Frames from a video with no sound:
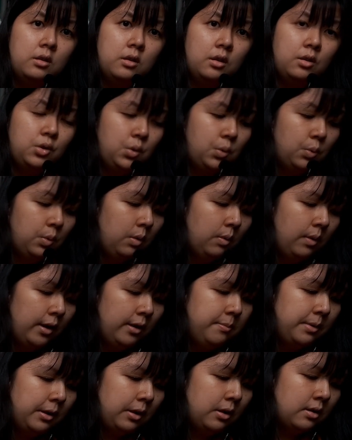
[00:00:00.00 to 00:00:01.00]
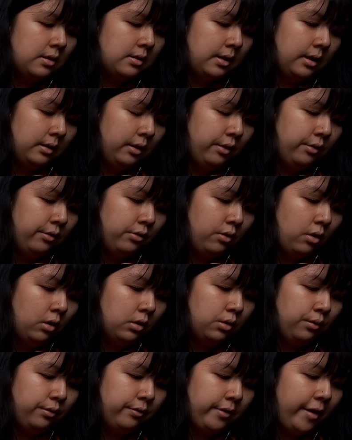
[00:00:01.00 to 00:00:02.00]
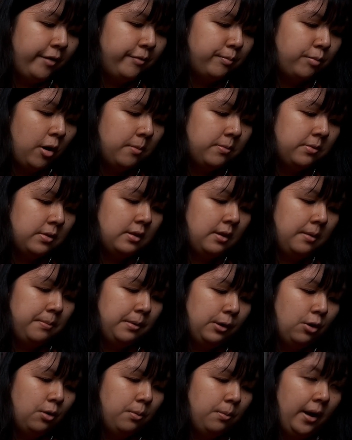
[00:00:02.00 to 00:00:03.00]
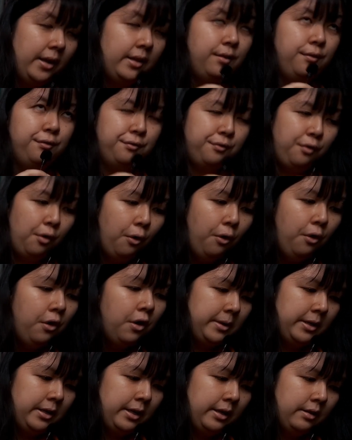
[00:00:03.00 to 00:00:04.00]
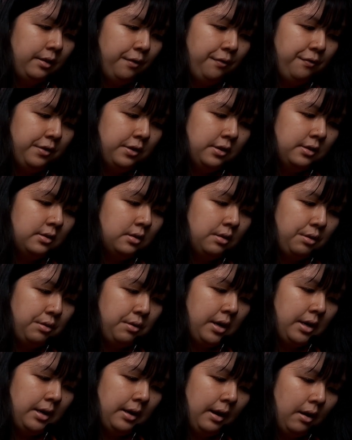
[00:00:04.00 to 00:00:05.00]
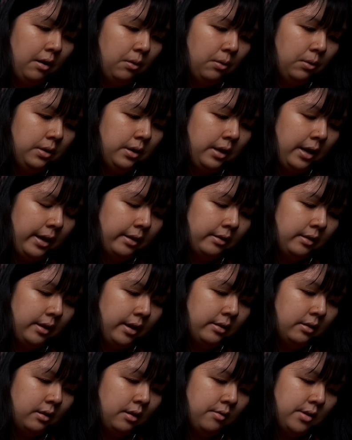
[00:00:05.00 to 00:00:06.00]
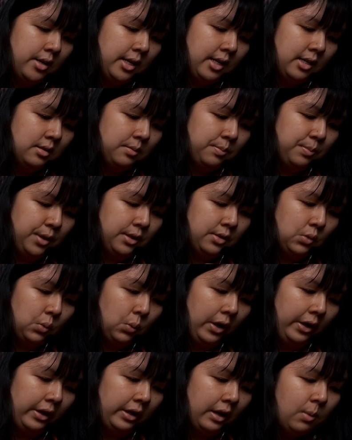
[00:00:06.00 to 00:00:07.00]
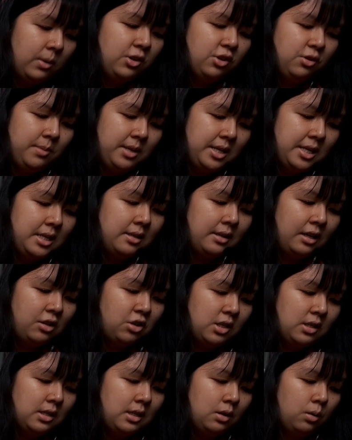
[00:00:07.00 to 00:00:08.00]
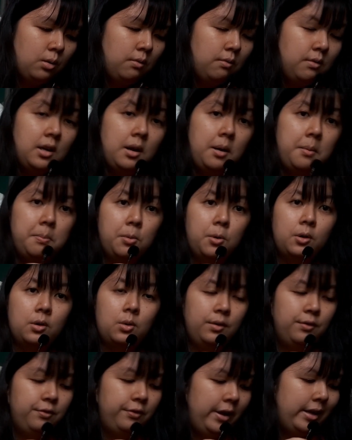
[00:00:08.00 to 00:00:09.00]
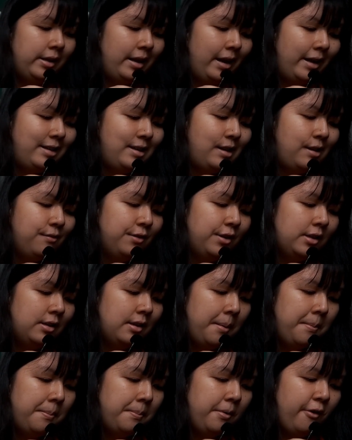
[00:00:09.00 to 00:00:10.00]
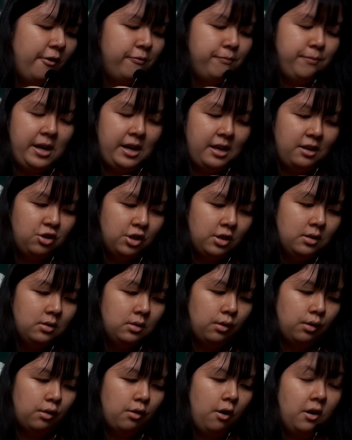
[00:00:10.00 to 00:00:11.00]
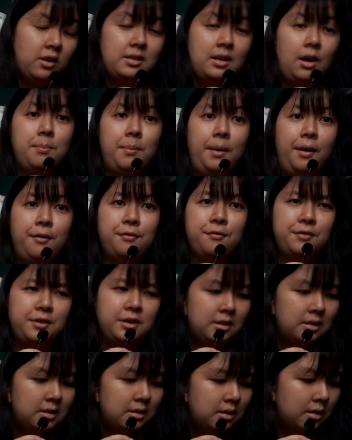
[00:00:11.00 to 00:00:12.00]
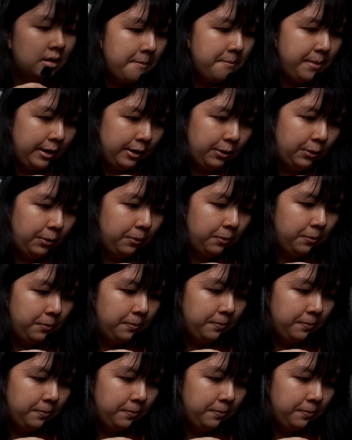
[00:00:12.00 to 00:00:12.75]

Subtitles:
the newer one because I did 4 to 5 prompts in the bingo, but I did 4, meaning the first 3 down and then the reading sprint 1, which means I just need to read a book with an uneven number of pages to cross out my first bingo.